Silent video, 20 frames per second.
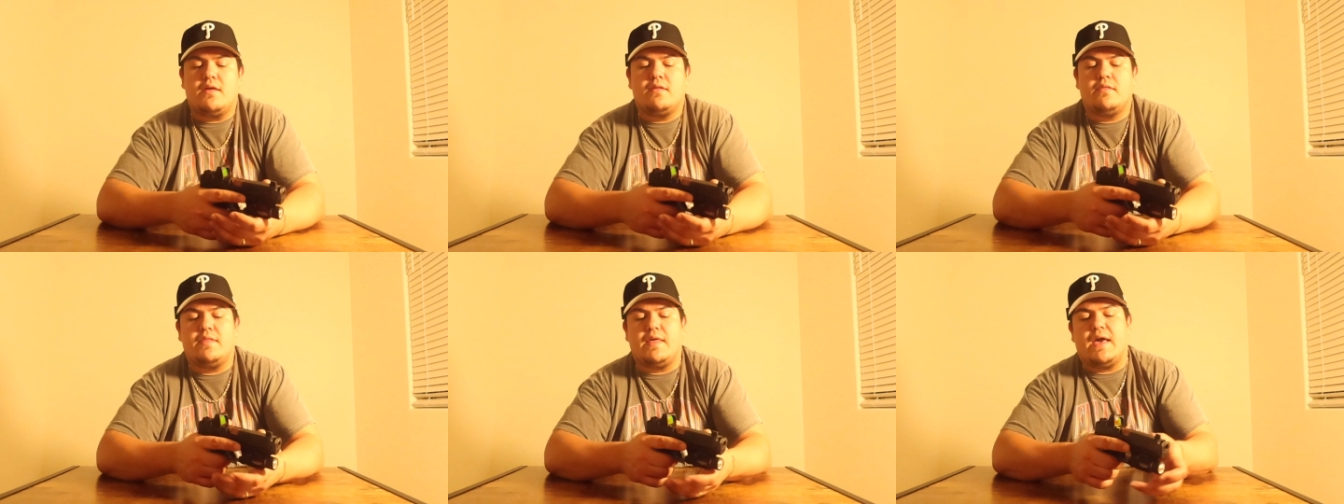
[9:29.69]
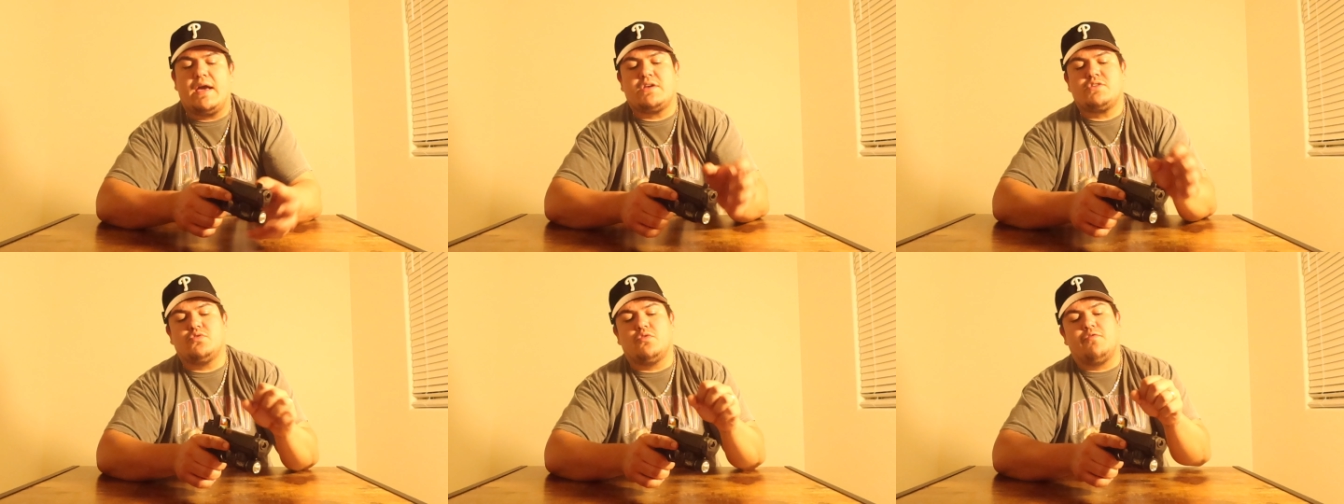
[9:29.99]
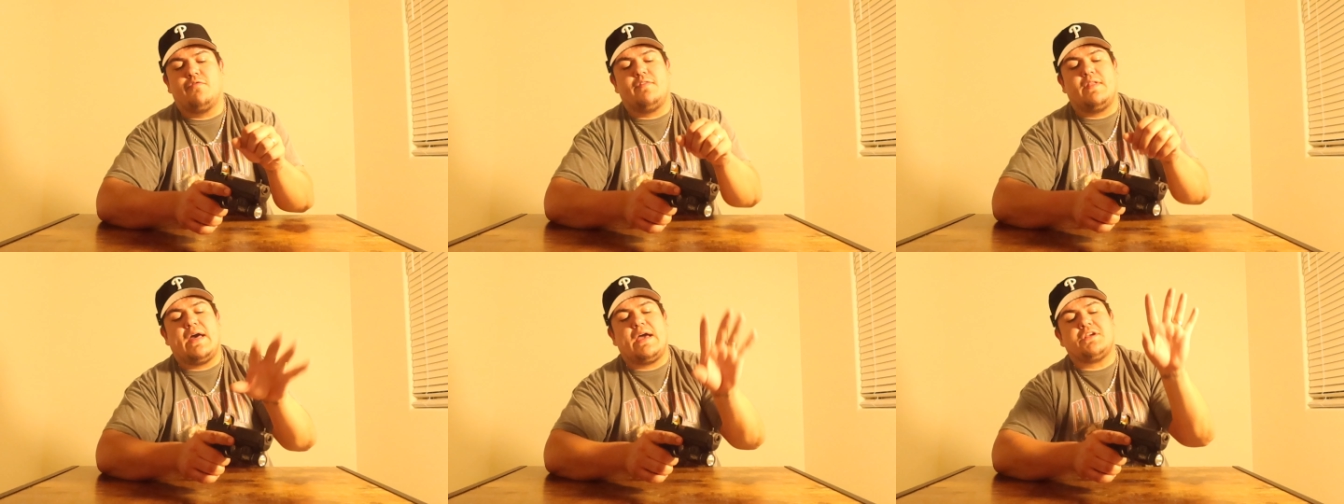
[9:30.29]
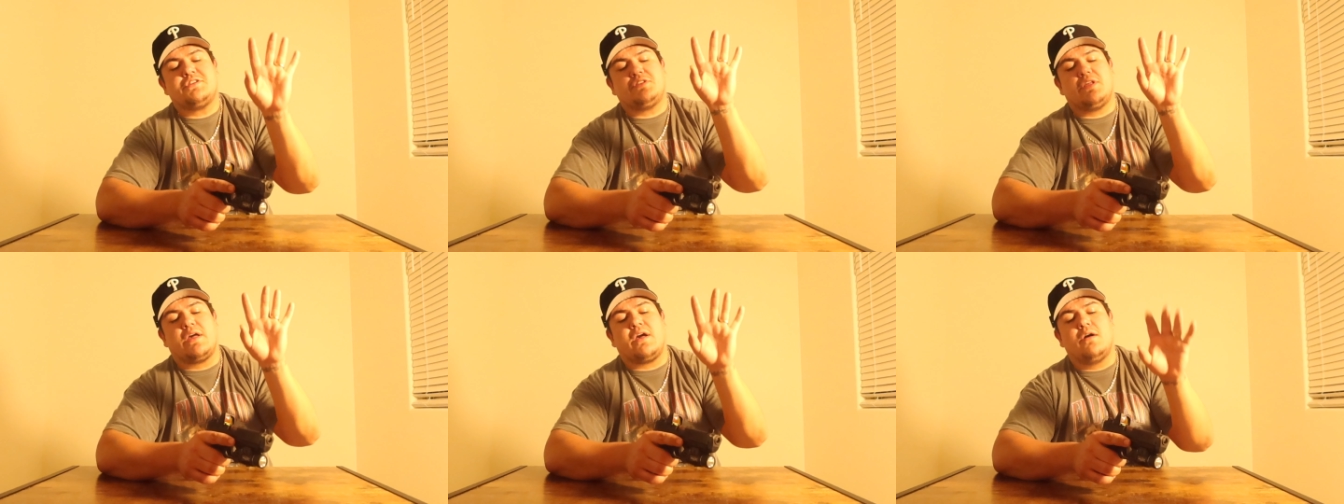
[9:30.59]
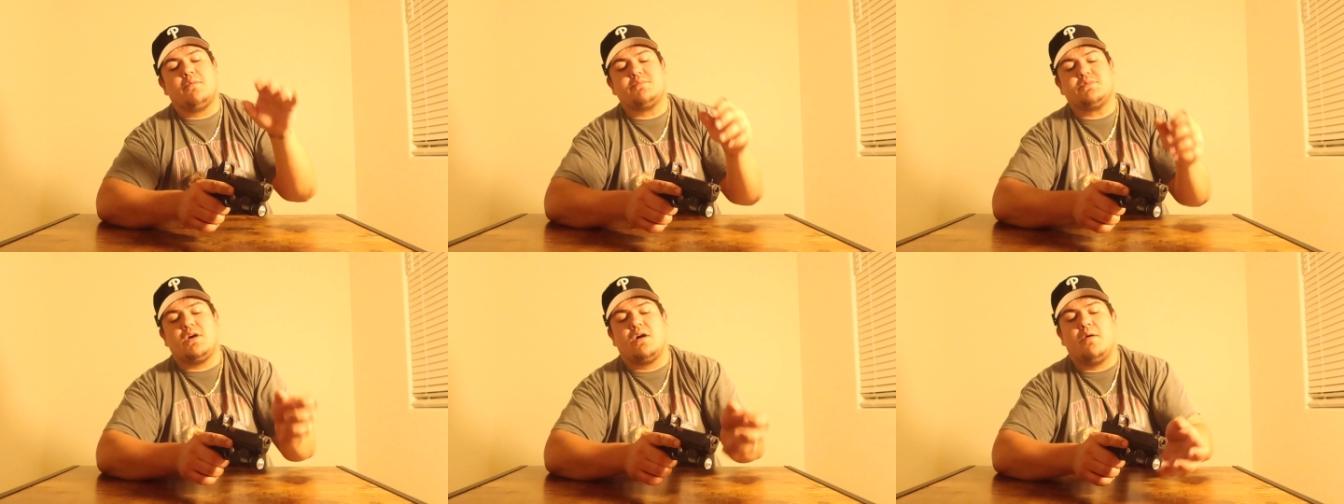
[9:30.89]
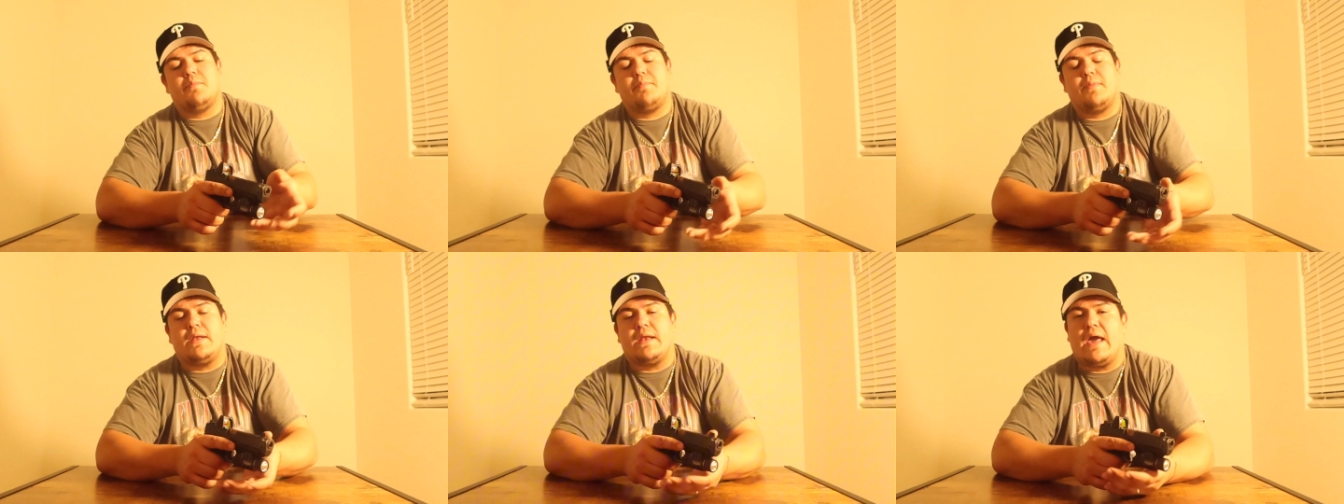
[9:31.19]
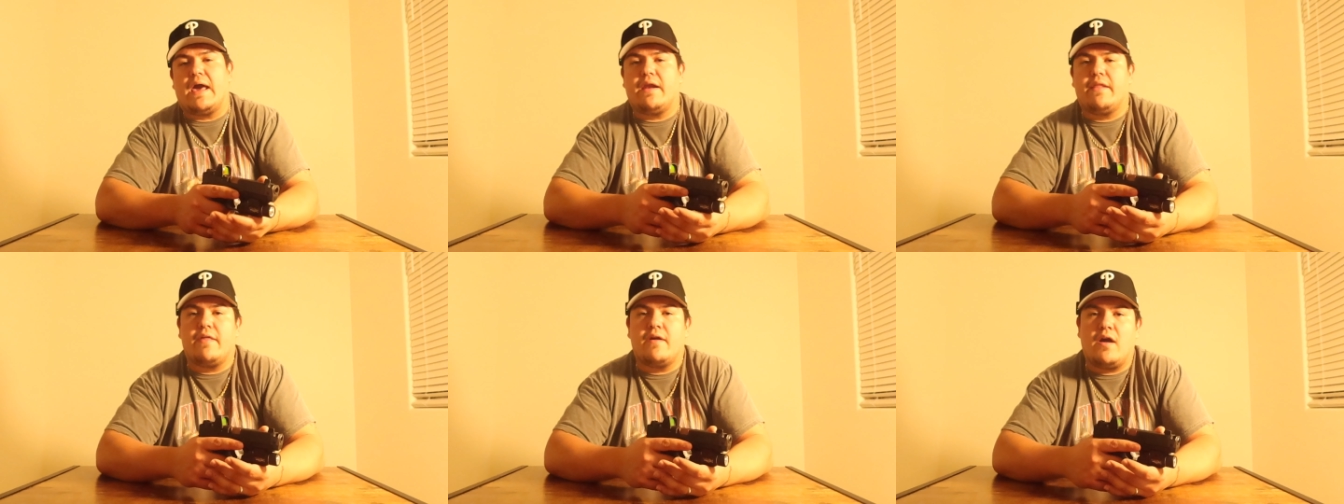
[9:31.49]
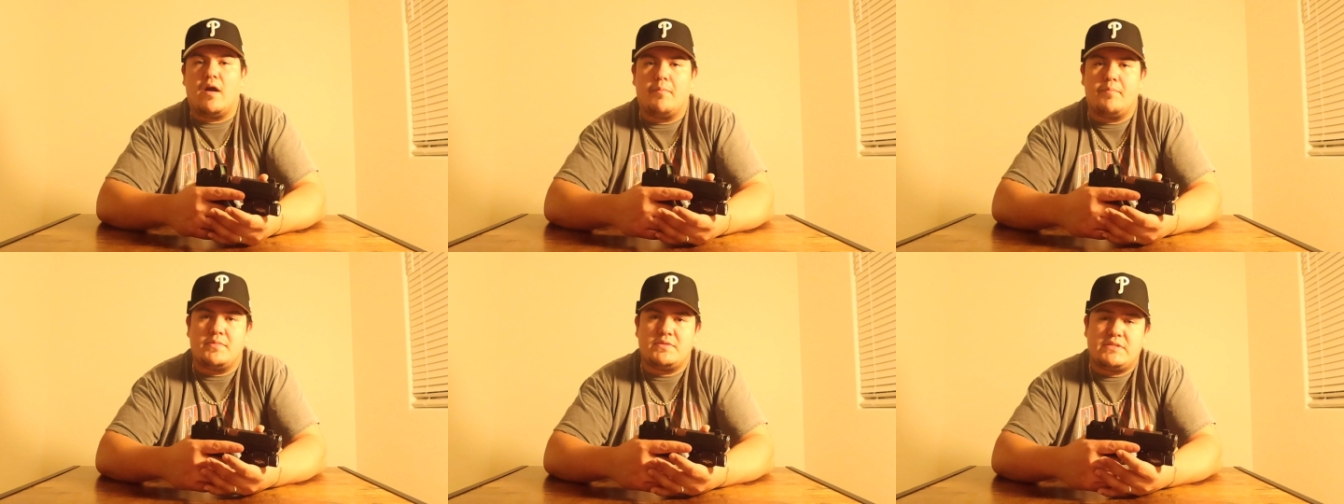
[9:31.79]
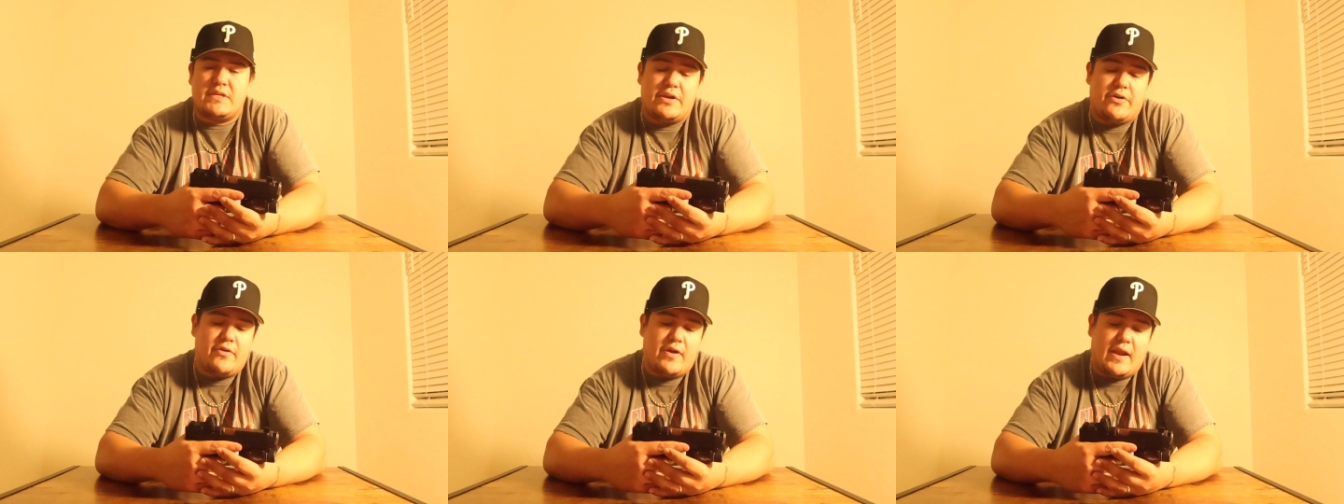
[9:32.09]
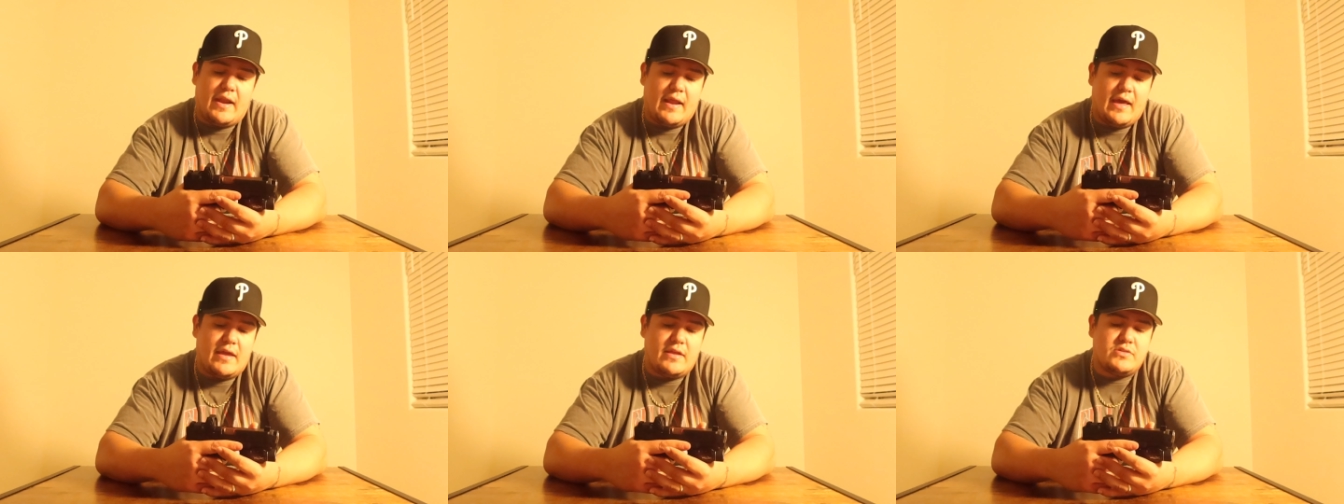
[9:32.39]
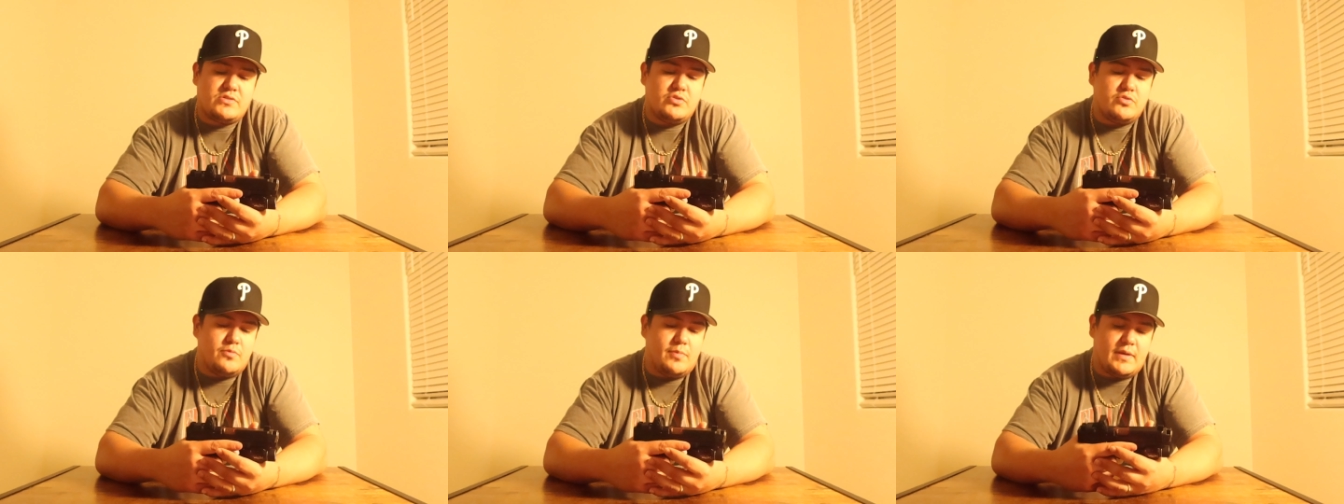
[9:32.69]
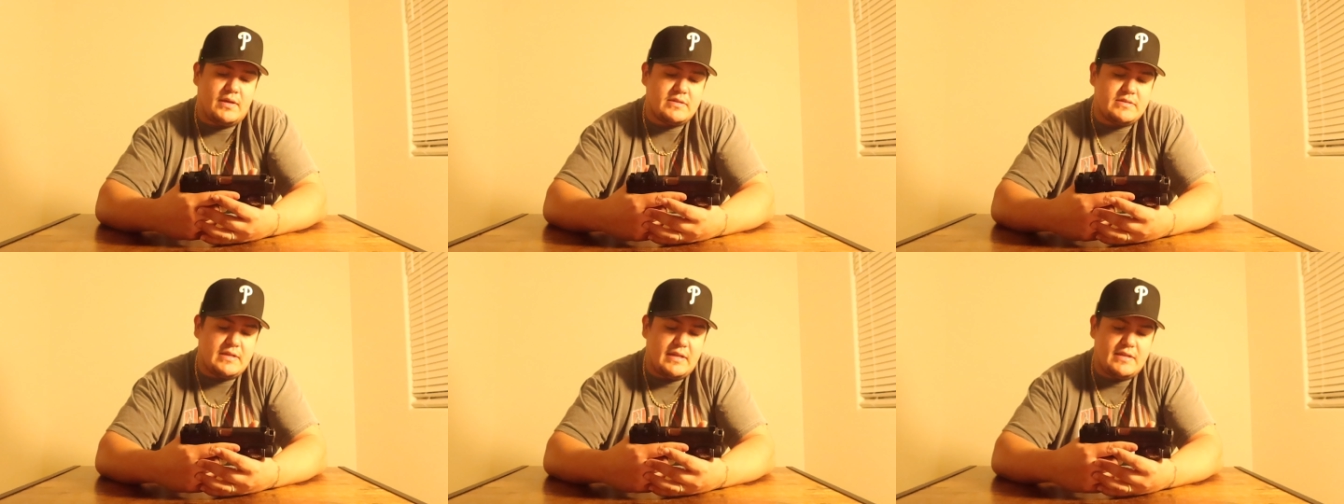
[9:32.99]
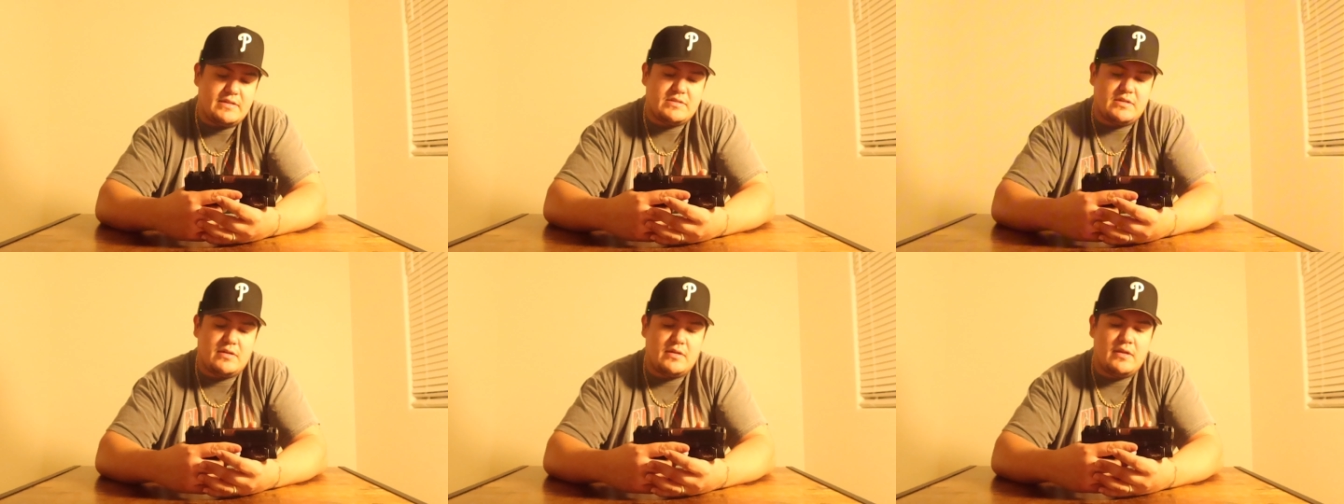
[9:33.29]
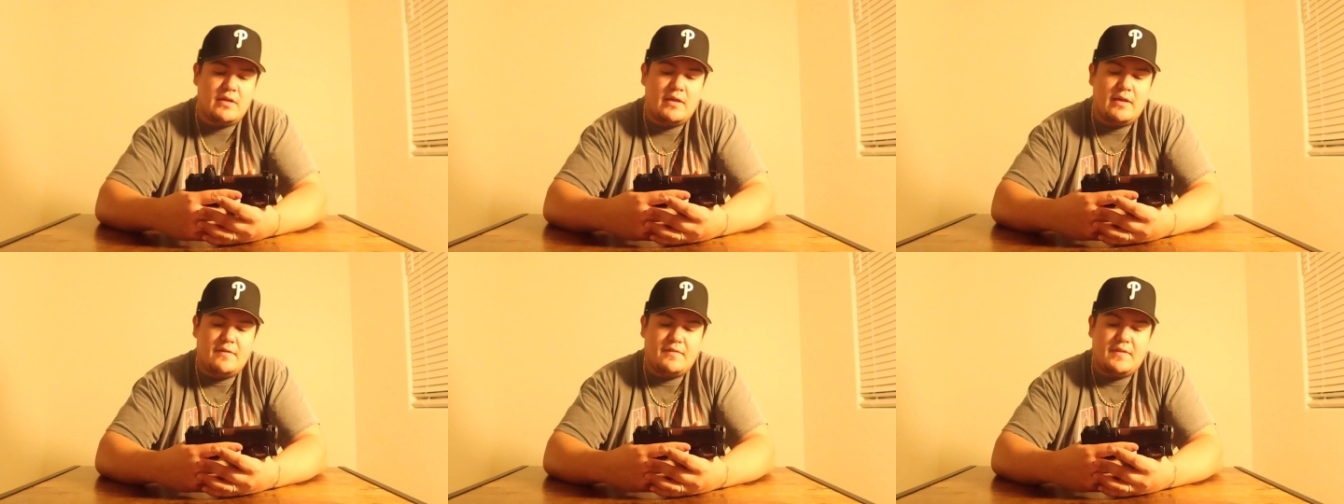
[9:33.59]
the actual flash that comes up and out of the compensator at night too, because that is a